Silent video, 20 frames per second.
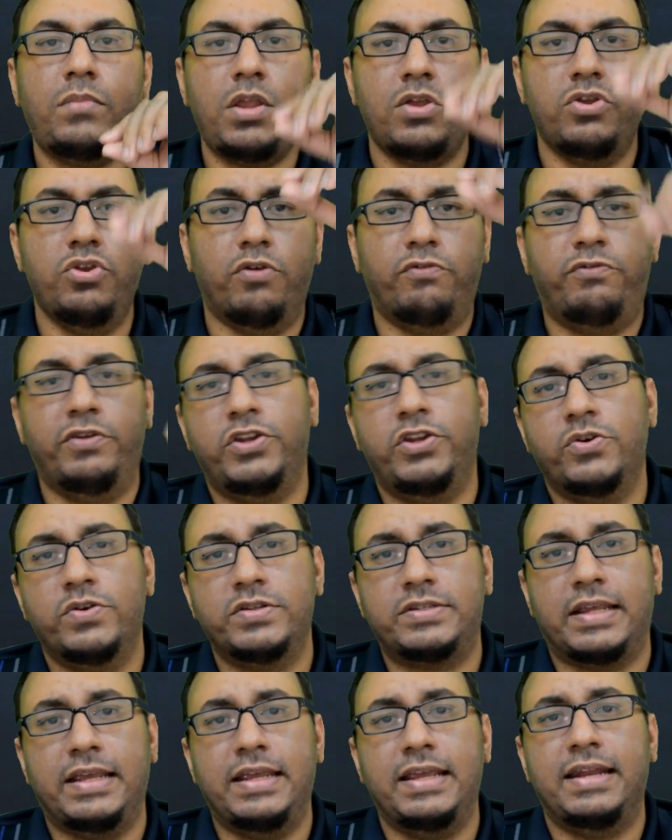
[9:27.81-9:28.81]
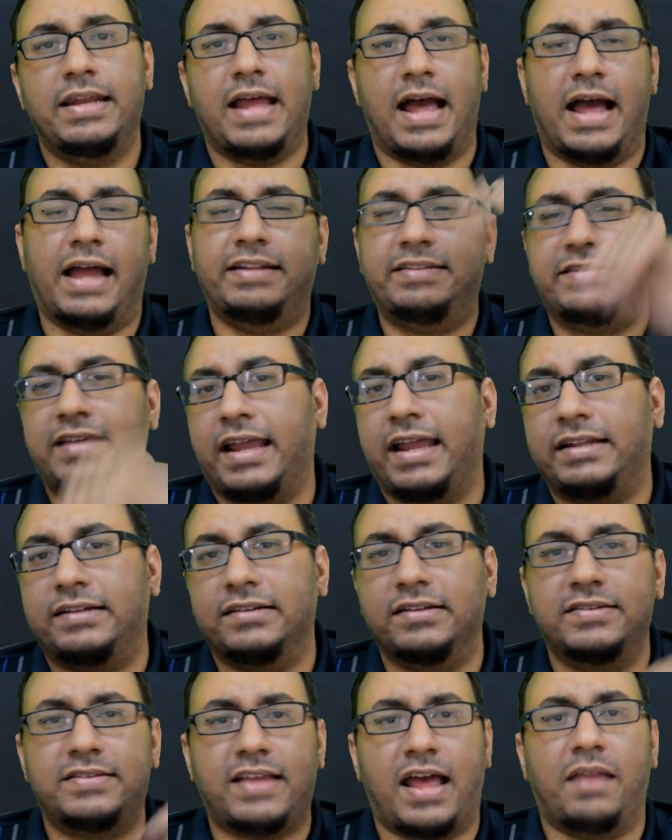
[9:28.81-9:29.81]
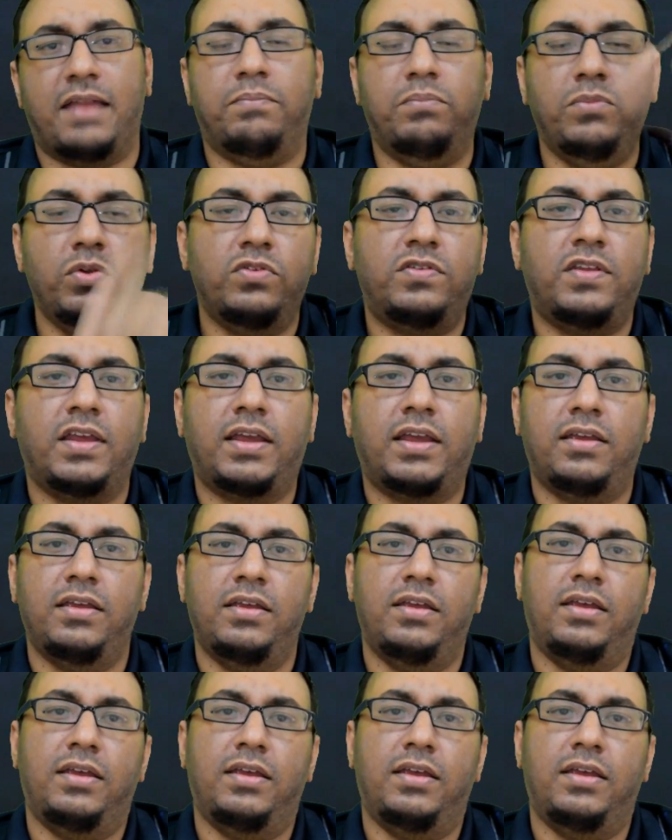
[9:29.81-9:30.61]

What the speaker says: your videos in, add titles, add music,